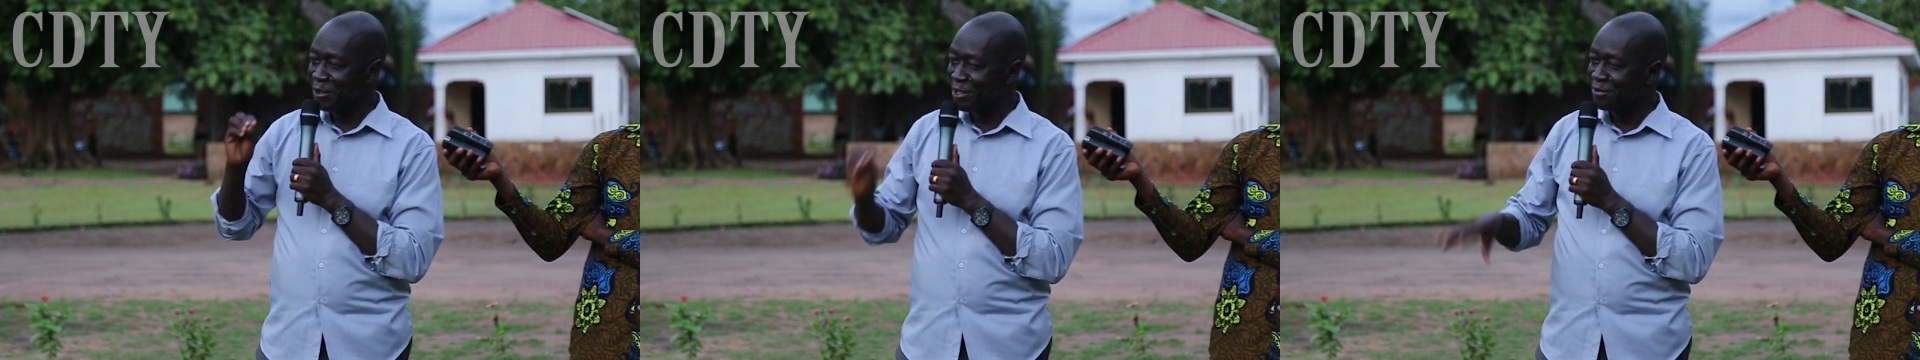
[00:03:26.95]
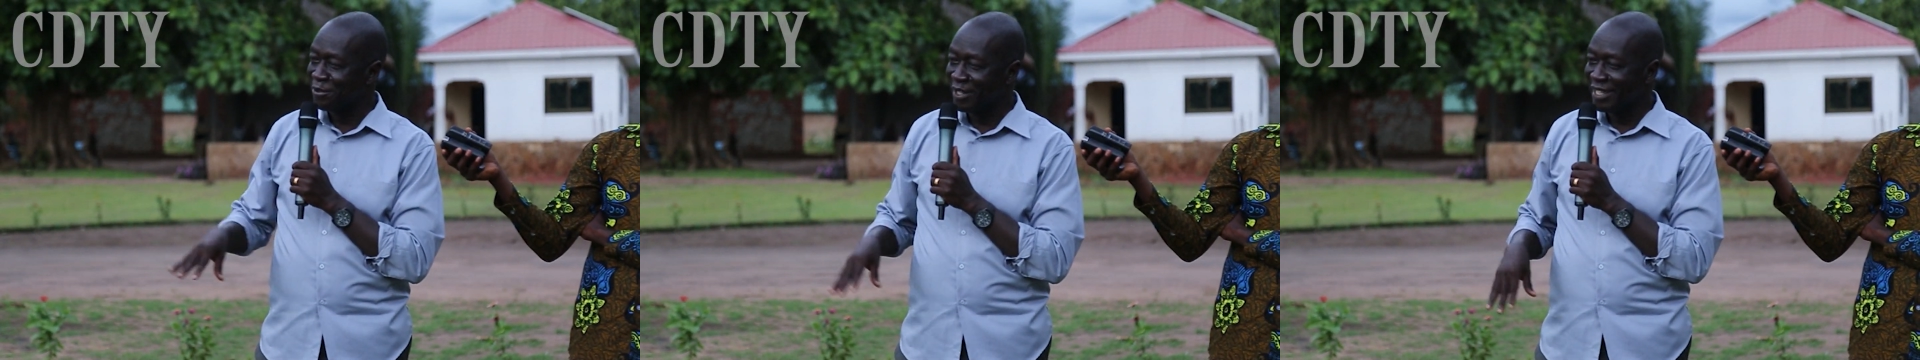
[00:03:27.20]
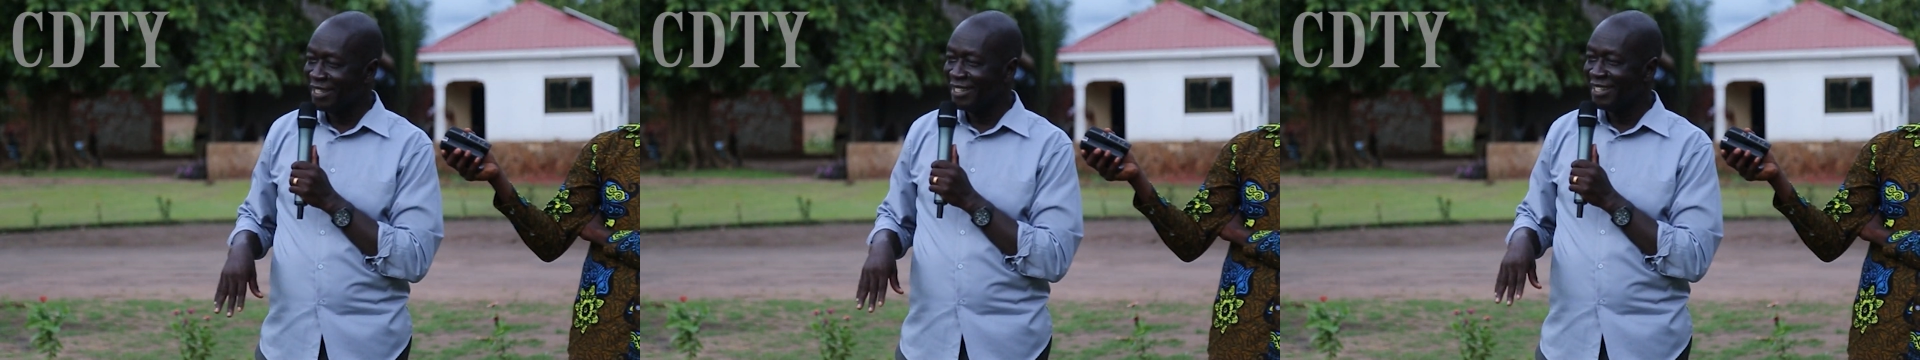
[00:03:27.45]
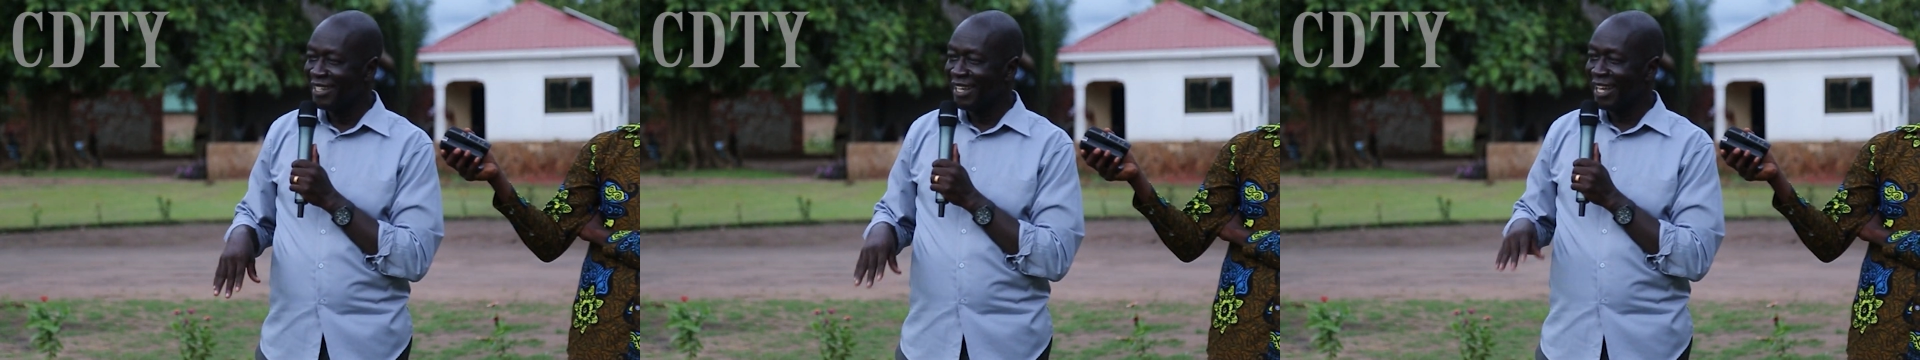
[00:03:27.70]
beautifully
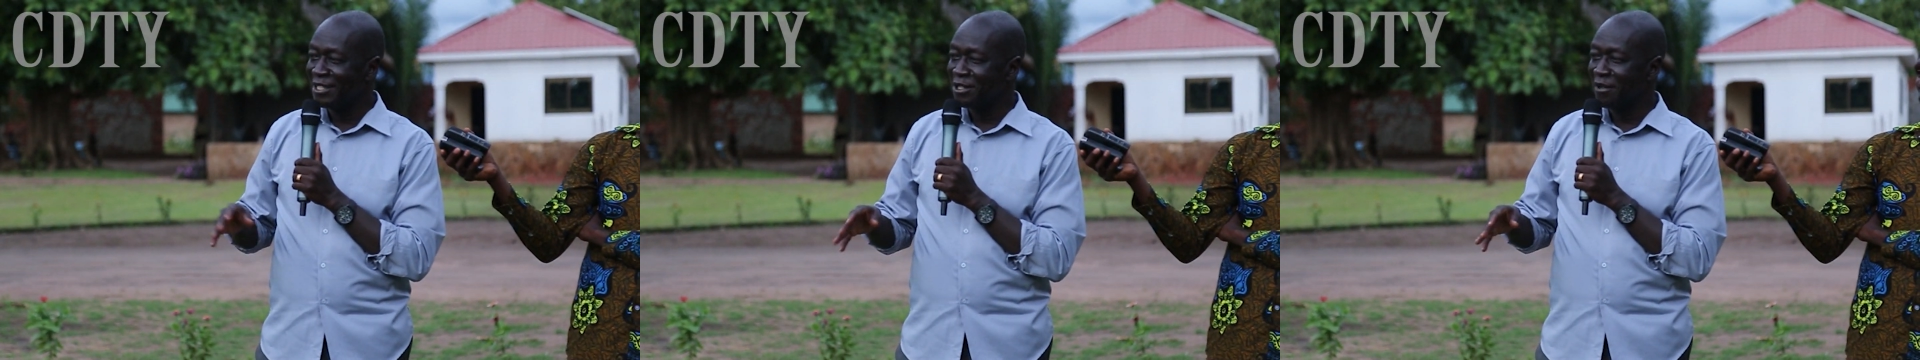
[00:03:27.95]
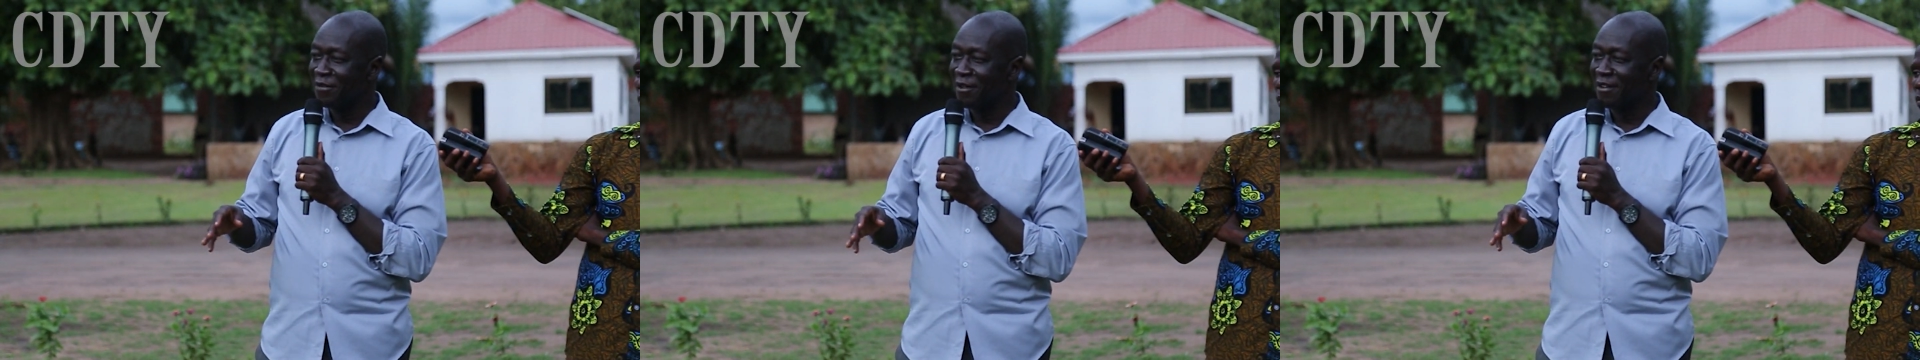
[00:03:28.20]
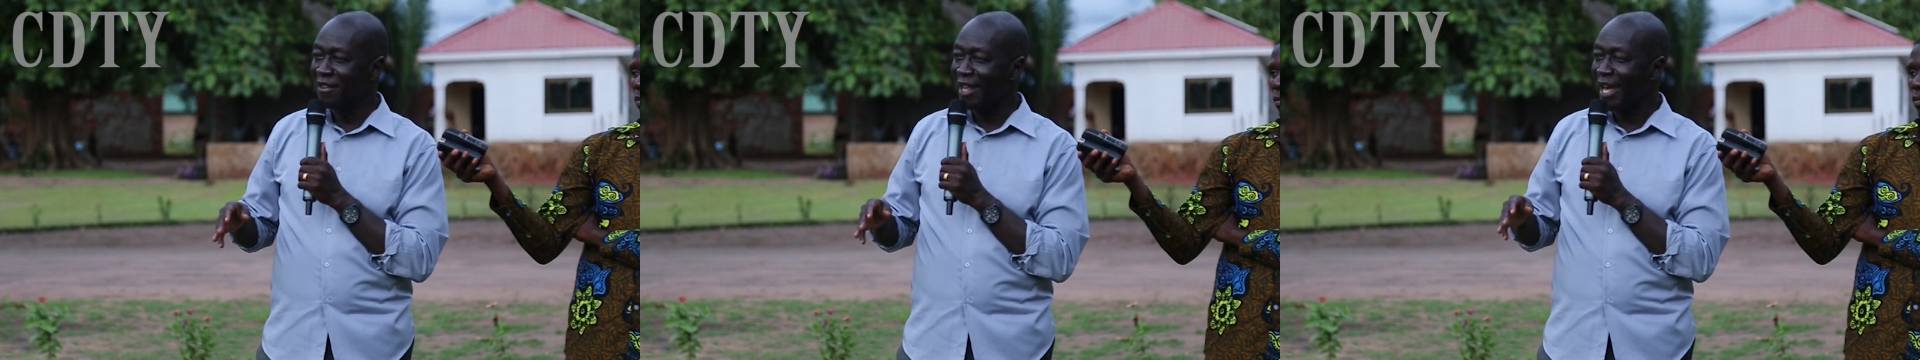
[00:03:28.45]
and so forth,